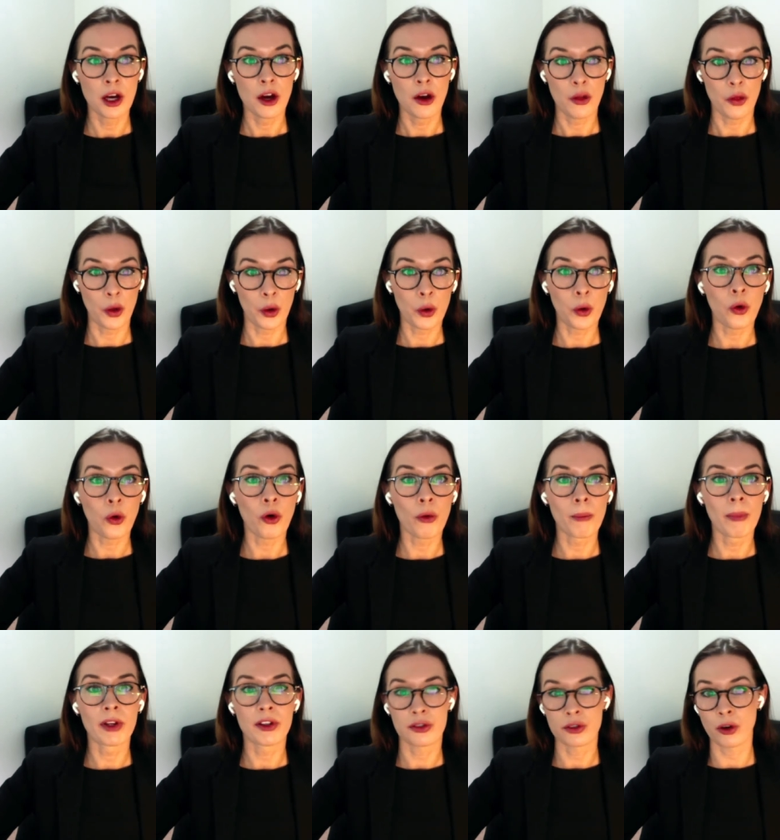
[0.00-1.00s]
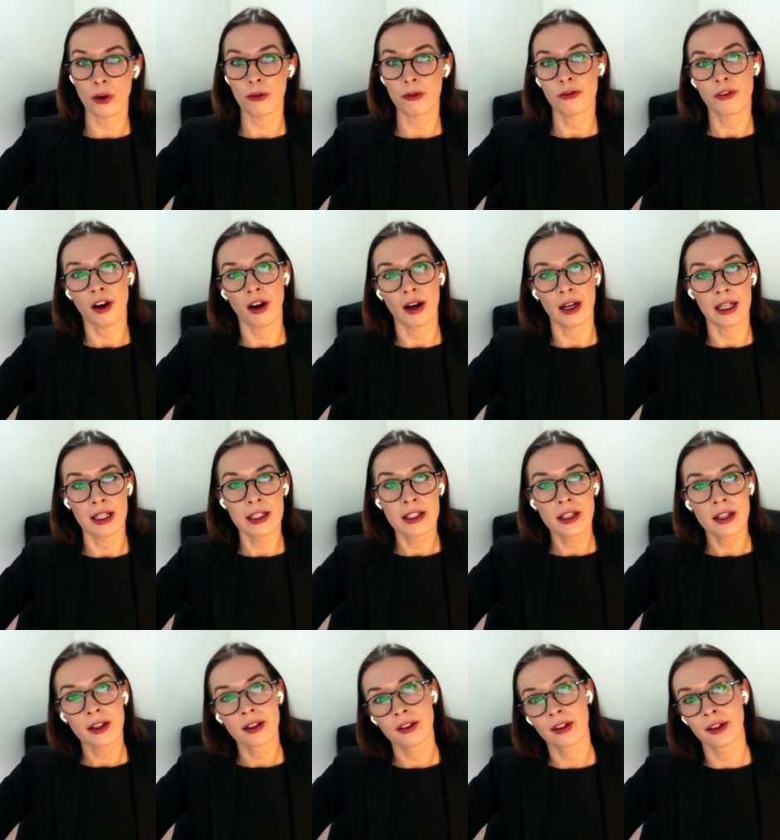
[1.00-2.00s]
the court must not find
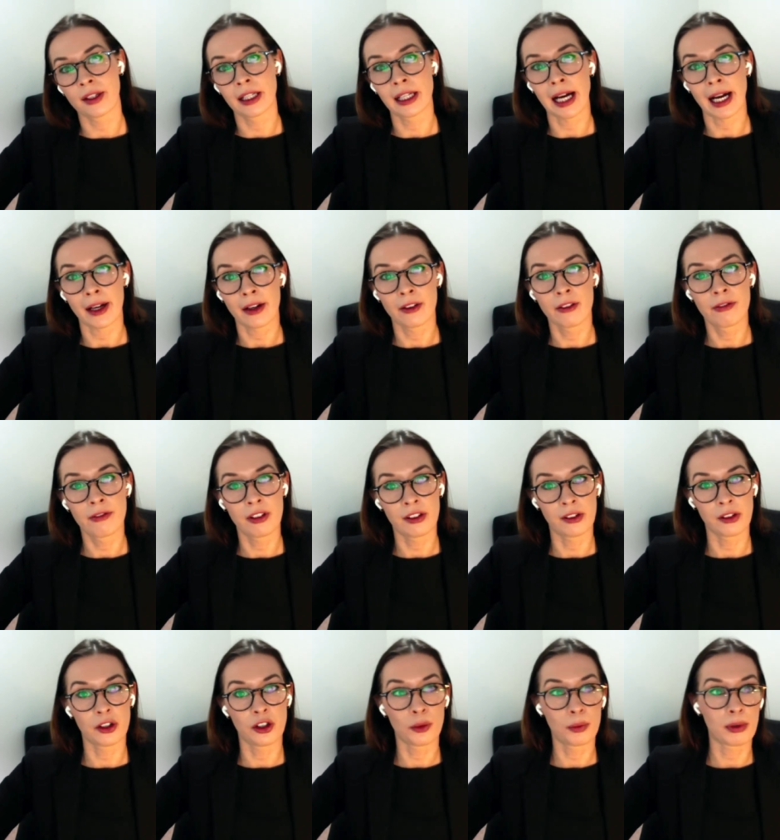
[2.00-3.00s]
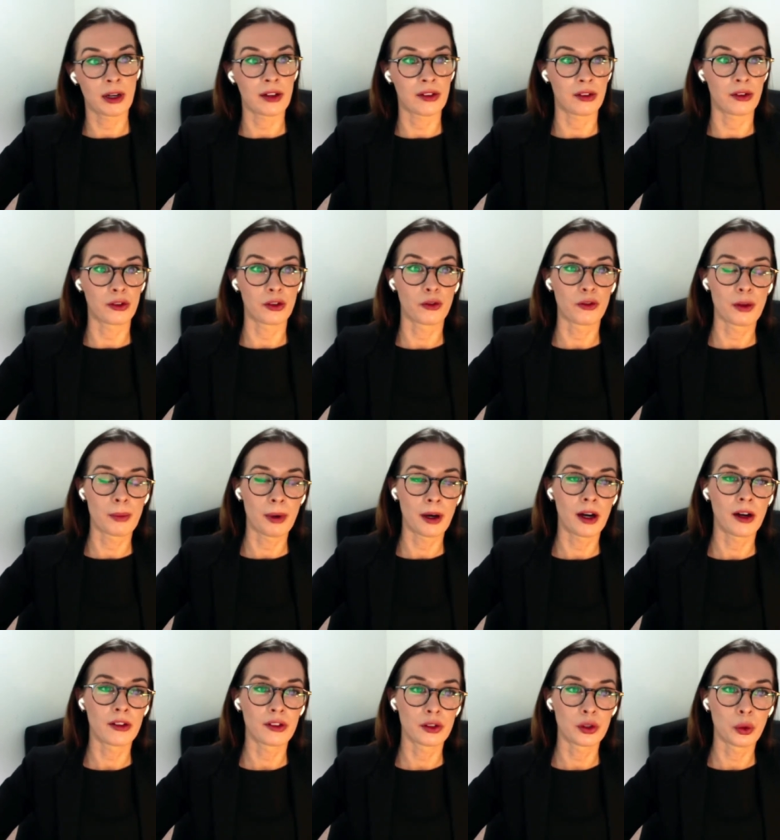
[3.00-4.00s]
that the lack of physical presence of the
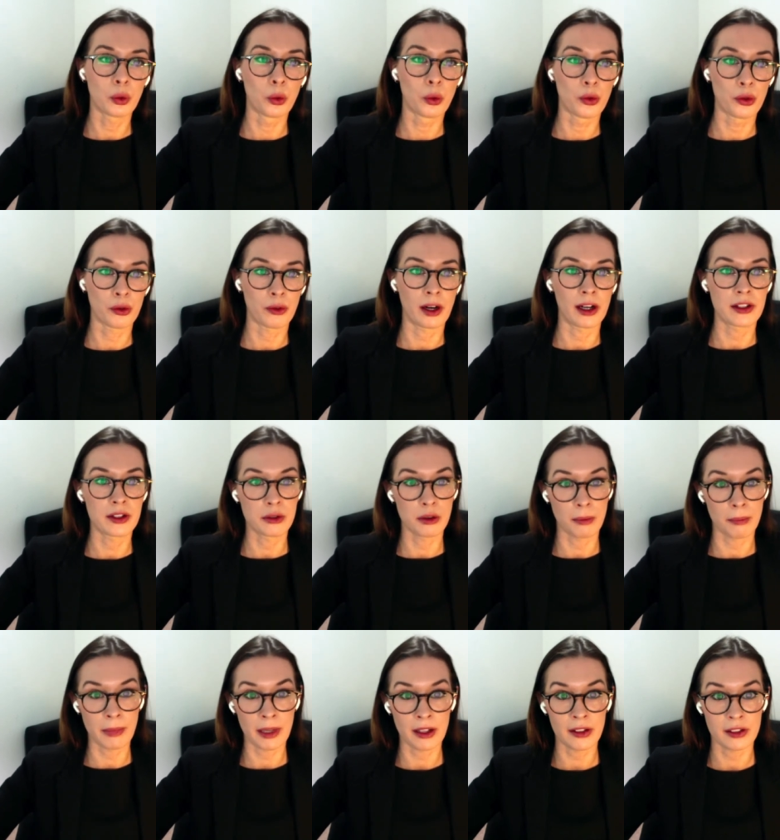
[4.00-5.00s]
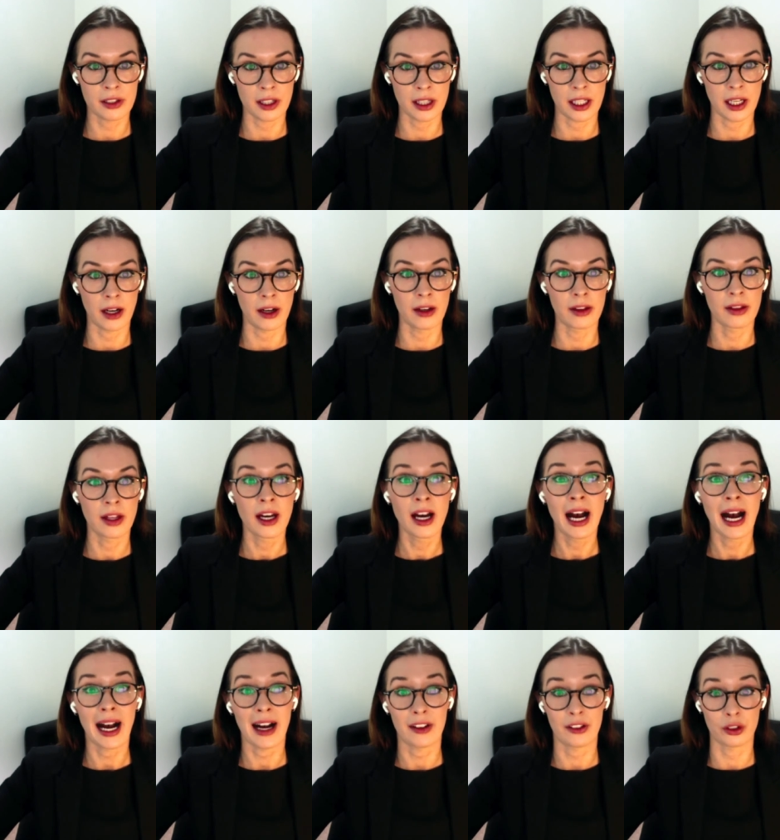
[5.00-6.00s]
person authorised to administer the oath
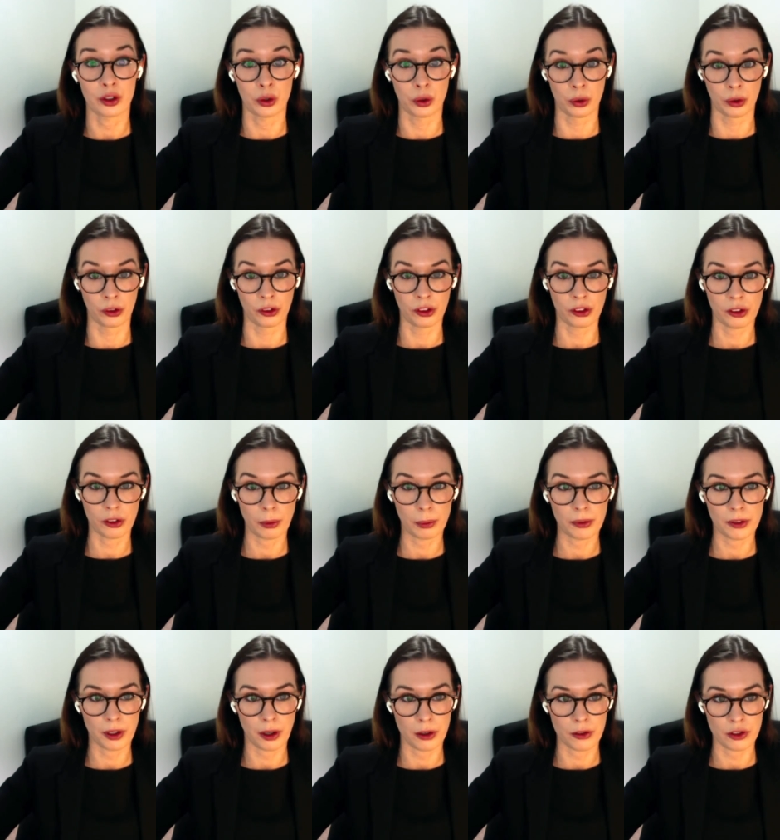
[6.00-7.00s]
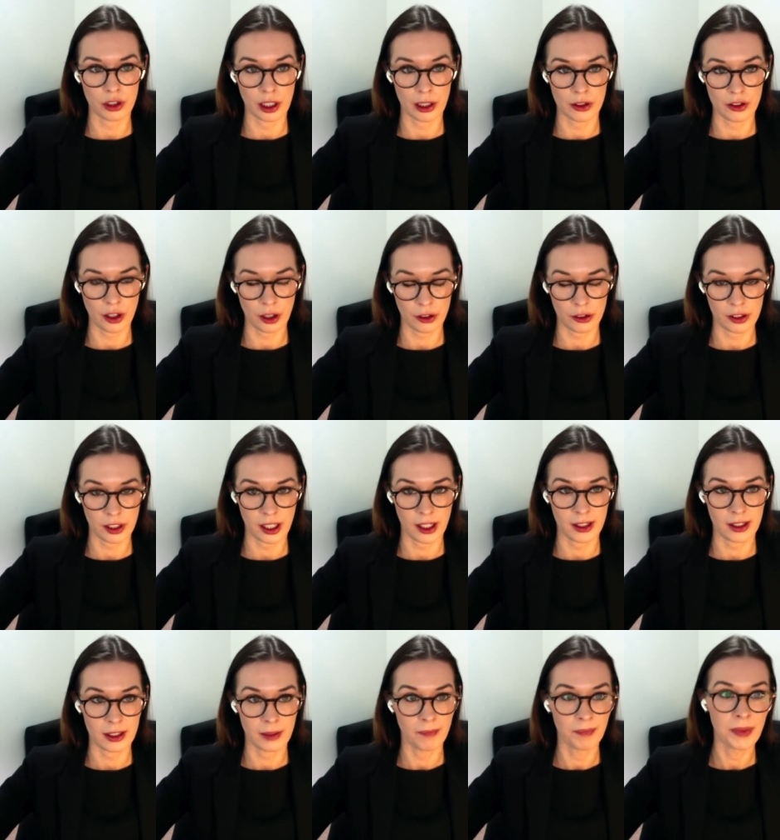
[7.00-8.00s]
has caused substantial
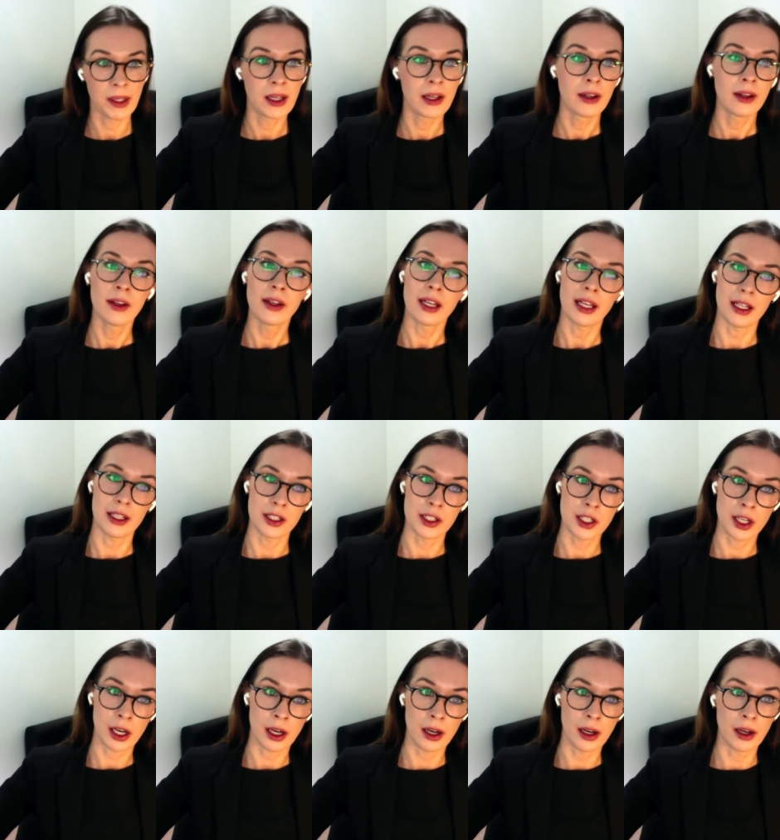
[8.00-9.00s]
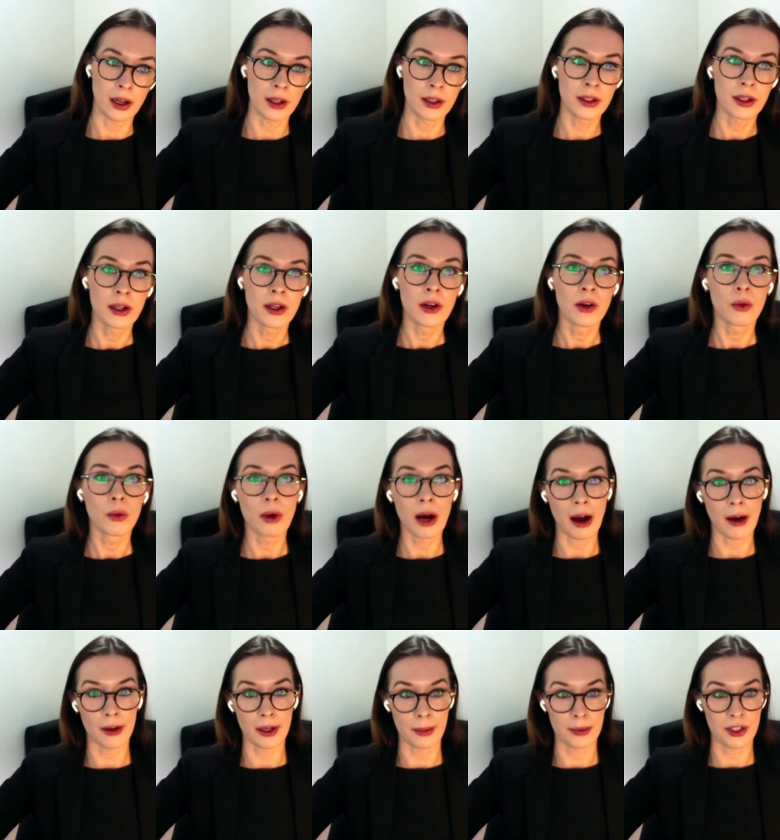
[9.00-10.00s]
injustice. In turn, where
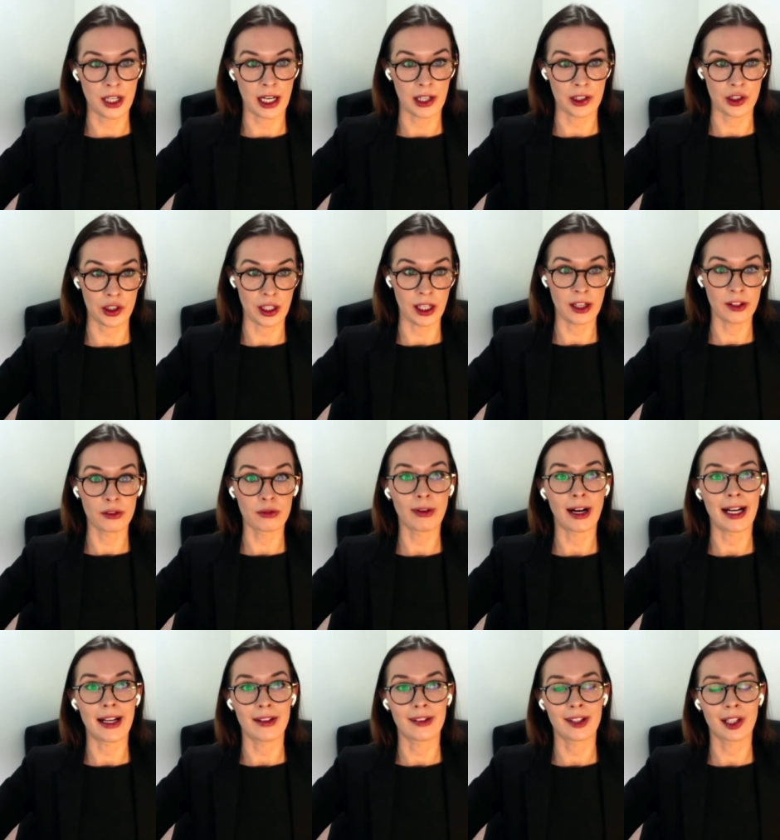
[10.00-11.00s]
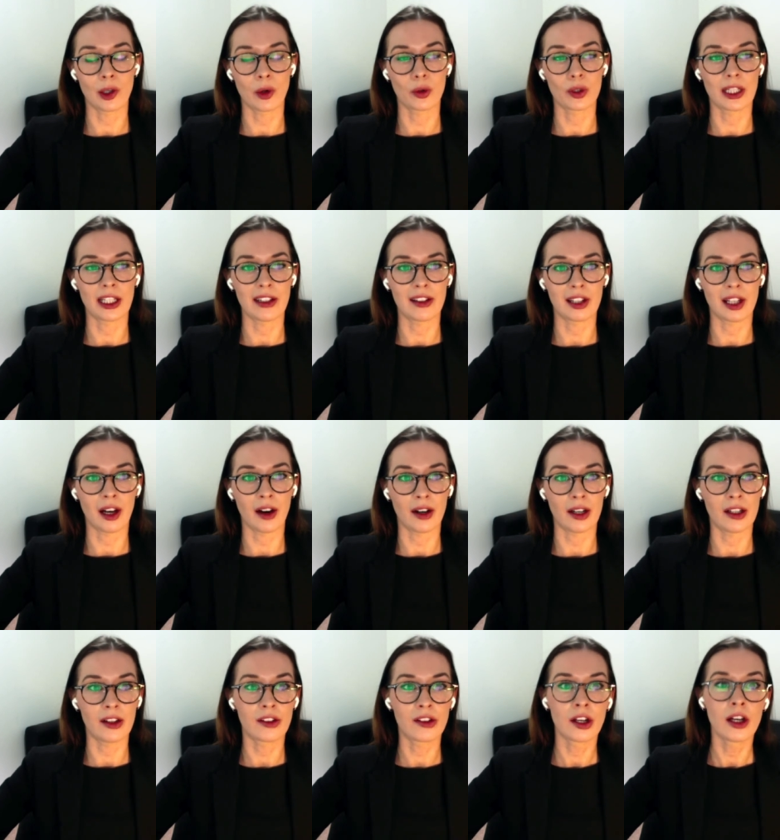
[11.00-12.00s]
an objection is raised along these
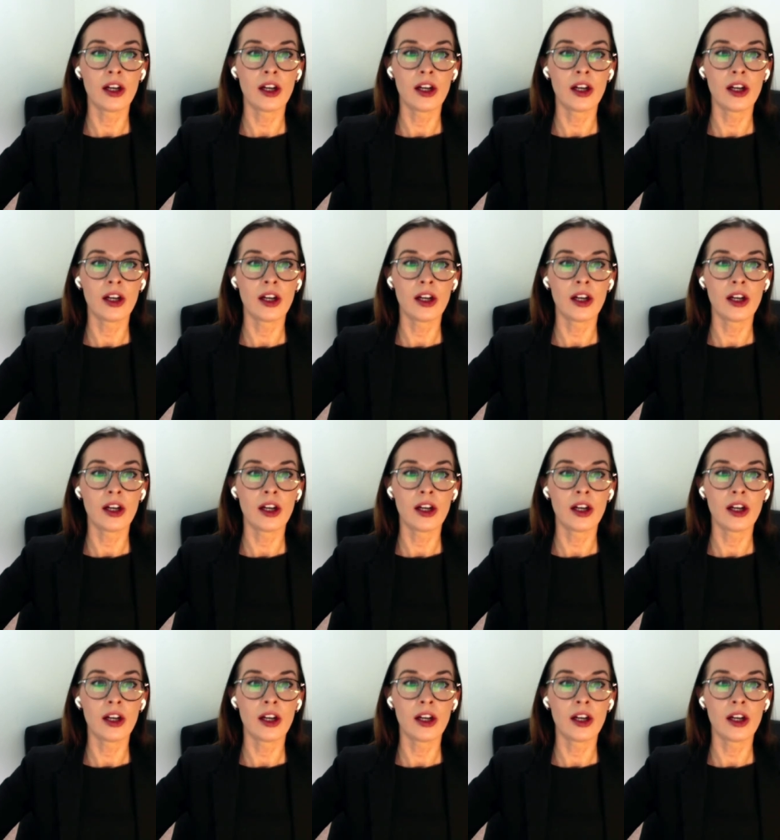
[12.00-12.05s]
lines,